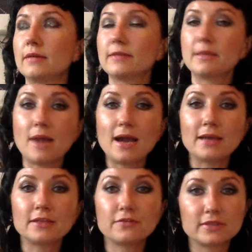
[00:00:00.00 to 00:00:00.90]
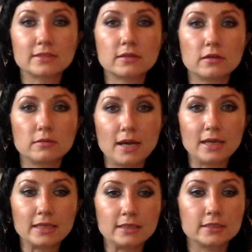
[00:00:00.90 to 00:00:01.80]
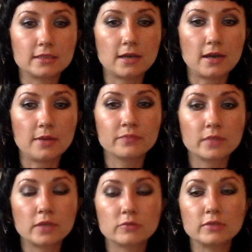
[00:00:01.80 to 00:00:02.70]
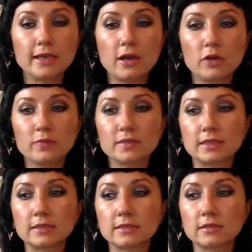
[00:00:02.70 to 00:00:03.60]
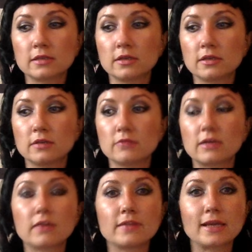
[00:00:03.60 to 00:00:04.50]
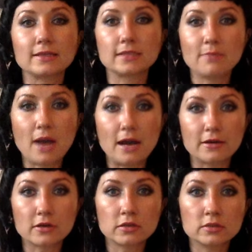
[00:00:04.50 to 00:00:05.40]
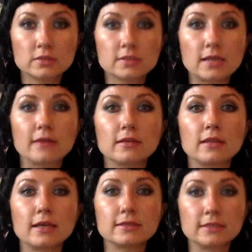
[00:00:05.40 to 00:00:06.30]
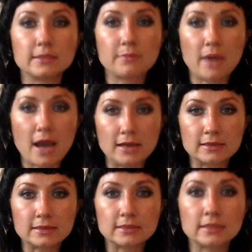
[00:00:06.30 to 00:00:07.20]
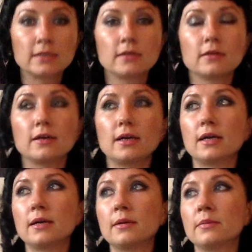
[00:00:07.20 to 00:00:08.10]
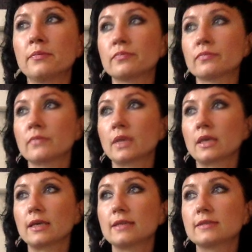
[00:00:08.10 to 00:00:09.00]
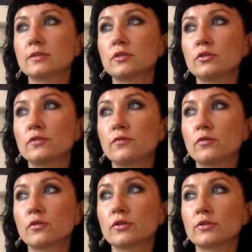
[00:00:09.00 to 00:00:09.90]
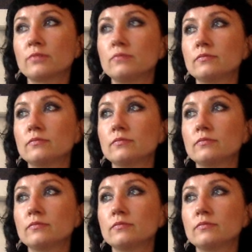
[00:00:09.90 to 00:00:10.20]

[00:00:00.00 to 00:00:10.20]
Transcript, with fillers: the mind, the physical mind, um, really helps us recognizing patterns, analyzing the past. Um, it's good for